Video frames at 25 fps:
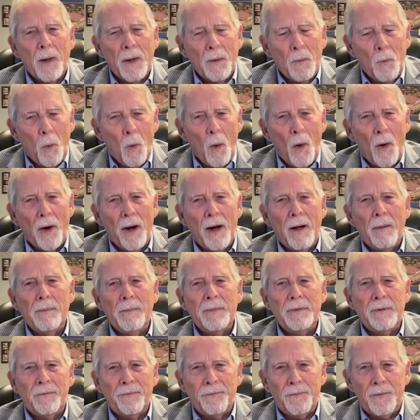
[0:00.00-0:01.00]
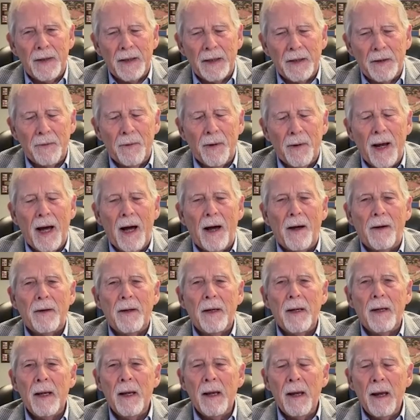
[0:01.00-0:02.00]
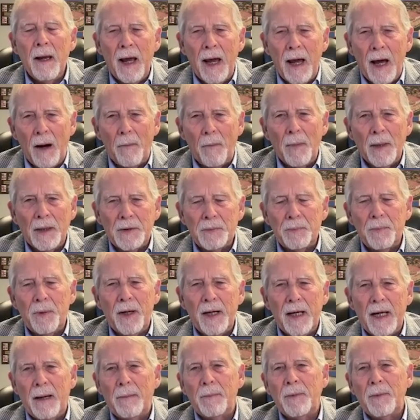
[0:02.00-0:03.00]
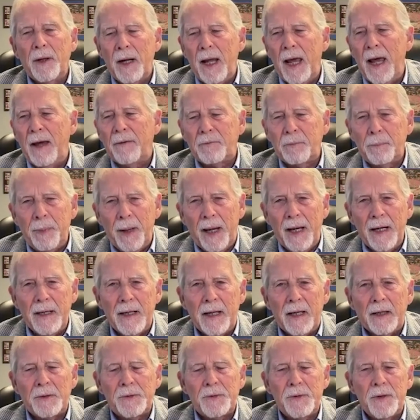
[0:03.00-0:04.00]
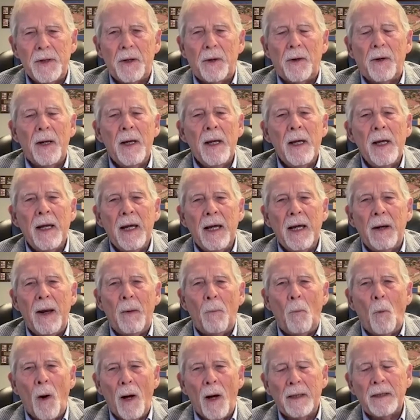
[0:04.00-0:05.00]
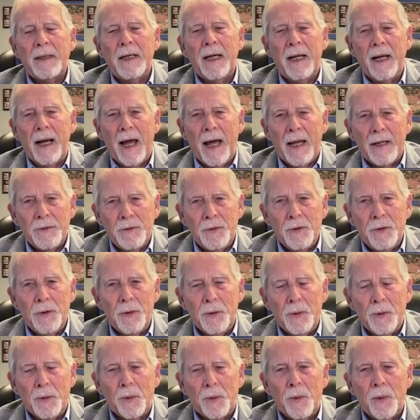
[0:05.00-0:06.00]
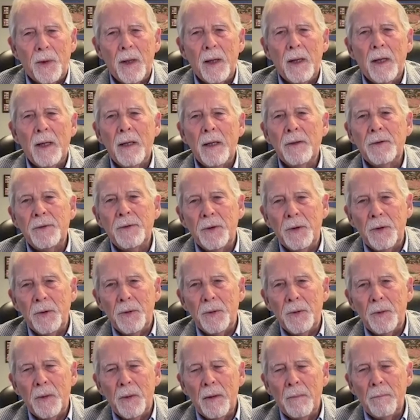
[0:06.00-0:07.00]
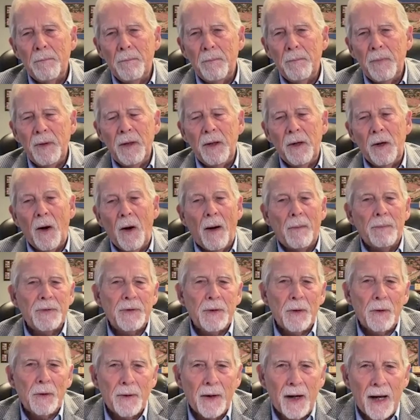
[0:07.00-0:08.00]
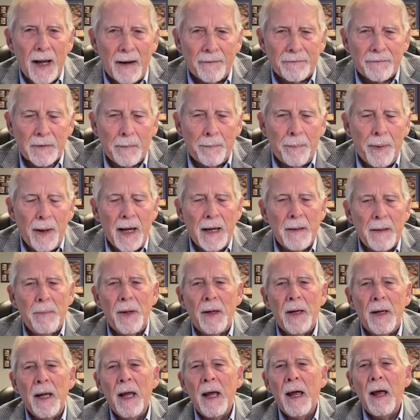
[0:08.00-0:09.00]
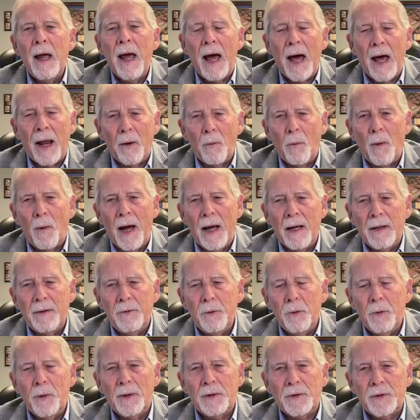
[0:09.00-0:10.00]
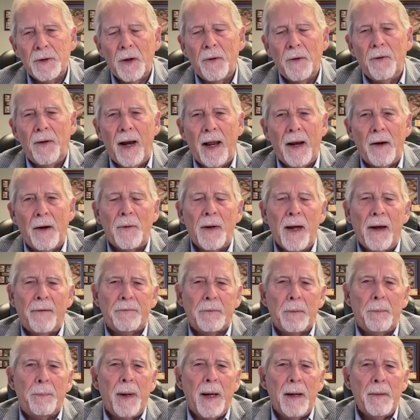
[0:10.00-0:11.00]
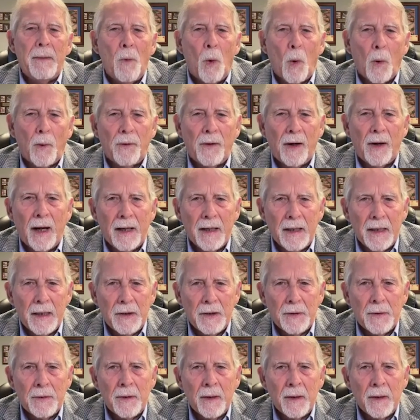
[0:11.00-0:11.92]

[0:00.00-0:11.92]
want them to figure out how much money I'm going to have to pay next year, and then what can I do to, I'm still going to have to pay, but how do I do it so that I don't have to pay more than I need